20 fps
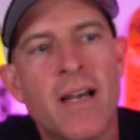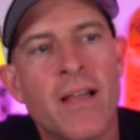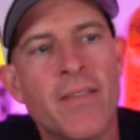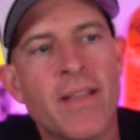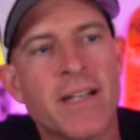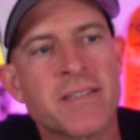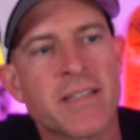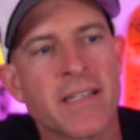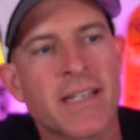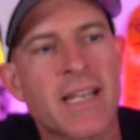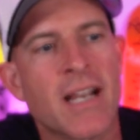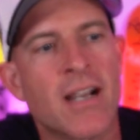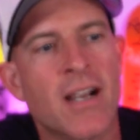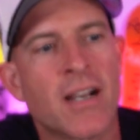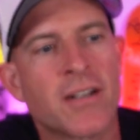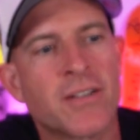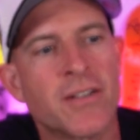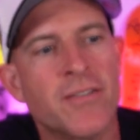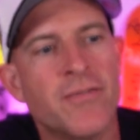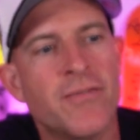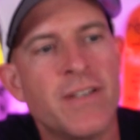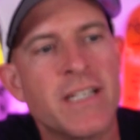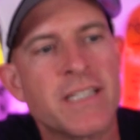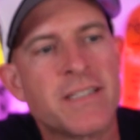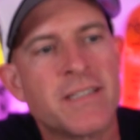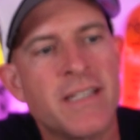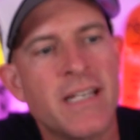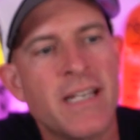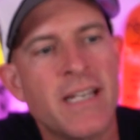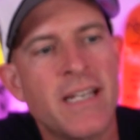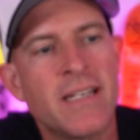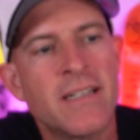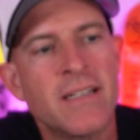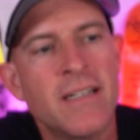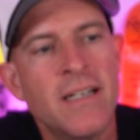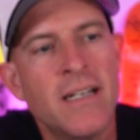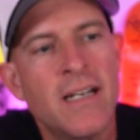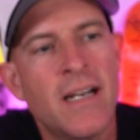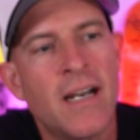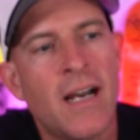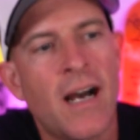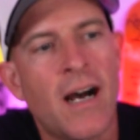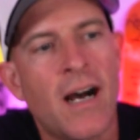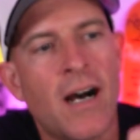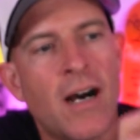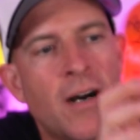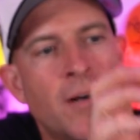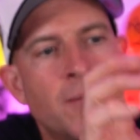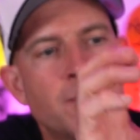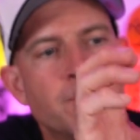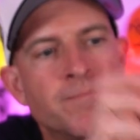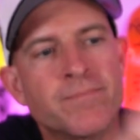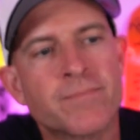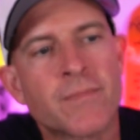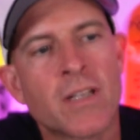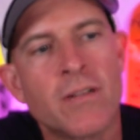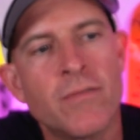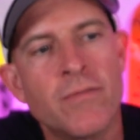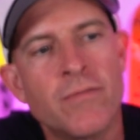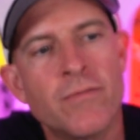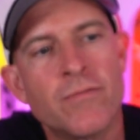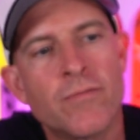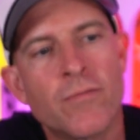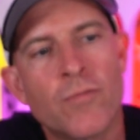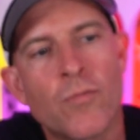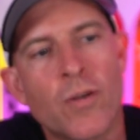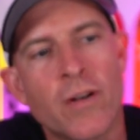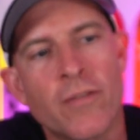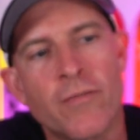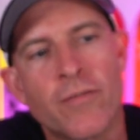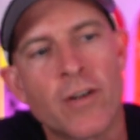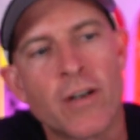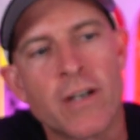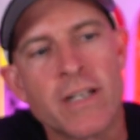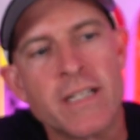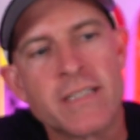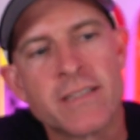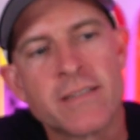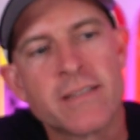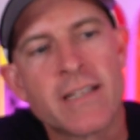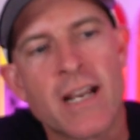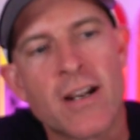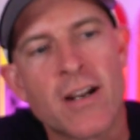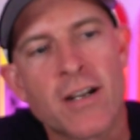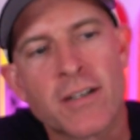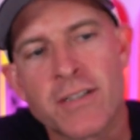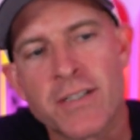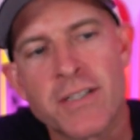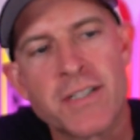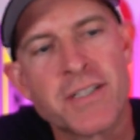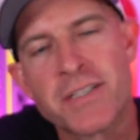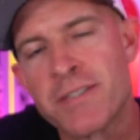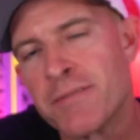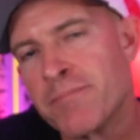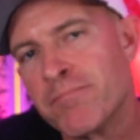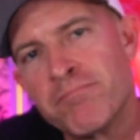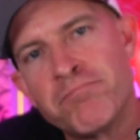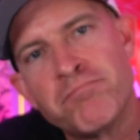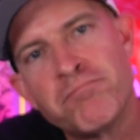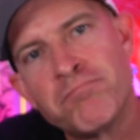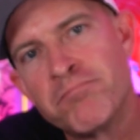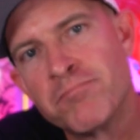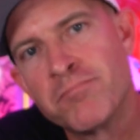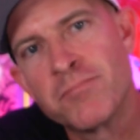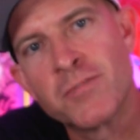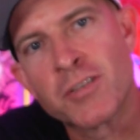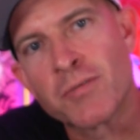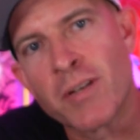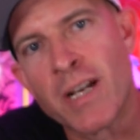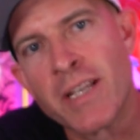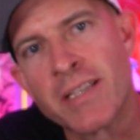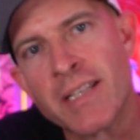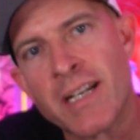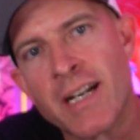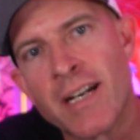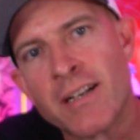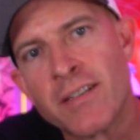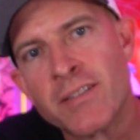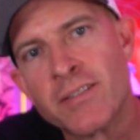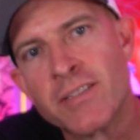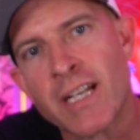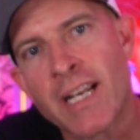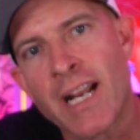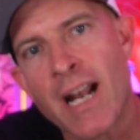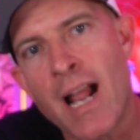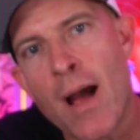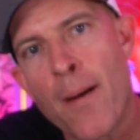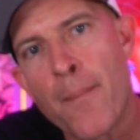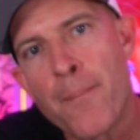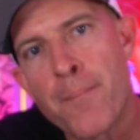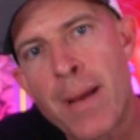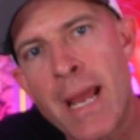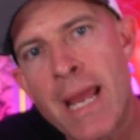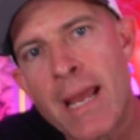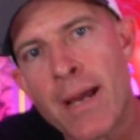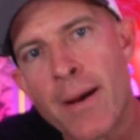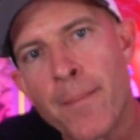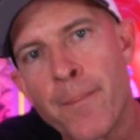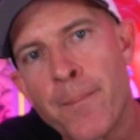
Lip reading: That's the character Visty, one of Verdy's characters. Just right there. Check it out. Bam.